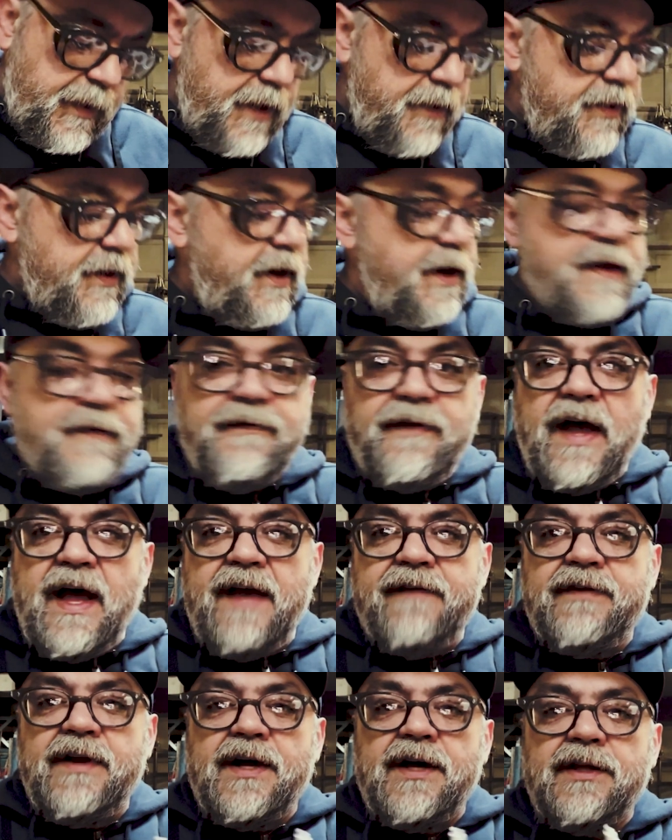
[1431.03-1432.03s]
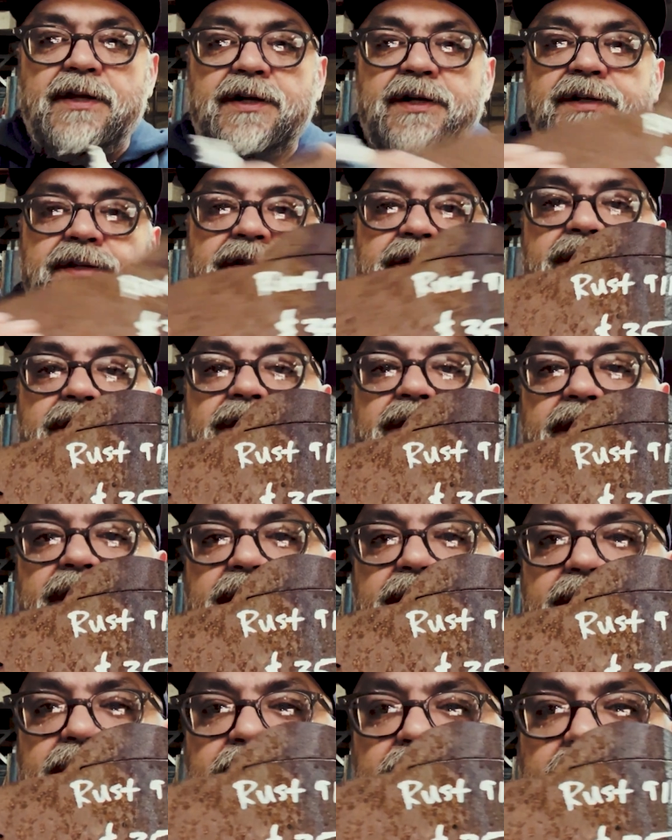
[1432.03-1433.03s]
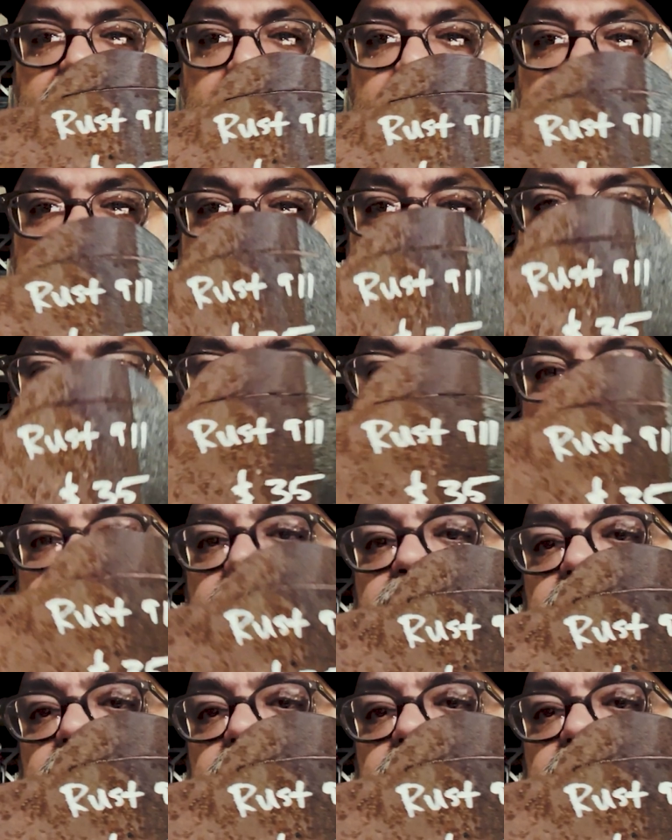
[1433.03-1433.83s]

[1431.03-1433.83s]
$35. Here are the results.